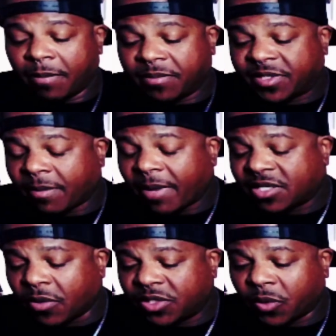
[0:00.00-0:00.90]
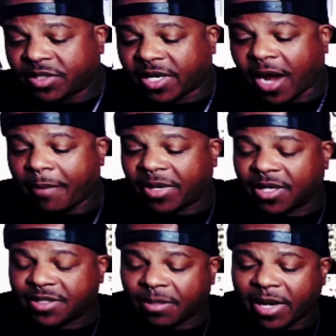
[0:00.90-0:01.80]
somebody's going towards their
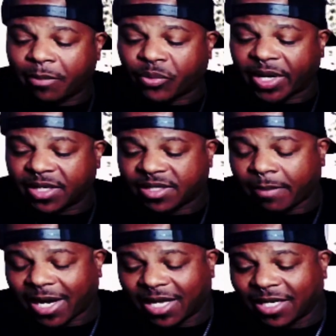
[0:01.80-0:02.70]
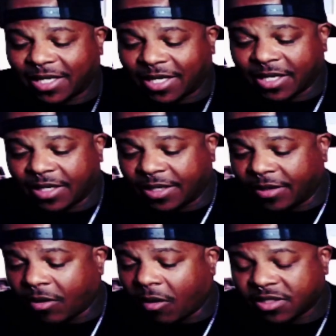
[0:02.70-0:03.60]
happiness. Somebody brings somebody a
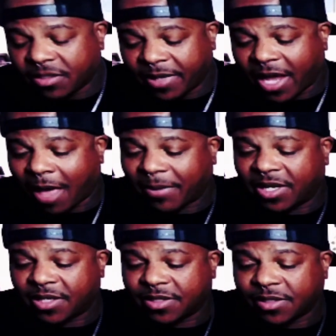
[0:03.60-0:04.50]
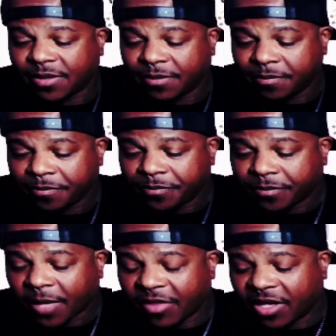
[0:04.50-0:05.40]
ultimate happiness.
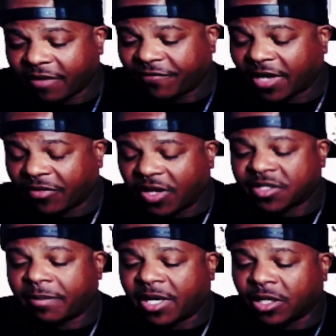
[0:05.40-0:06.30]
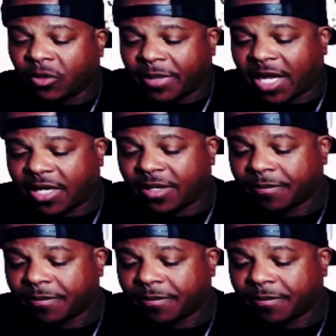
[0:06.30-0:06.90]
I feel like things are being illuminated.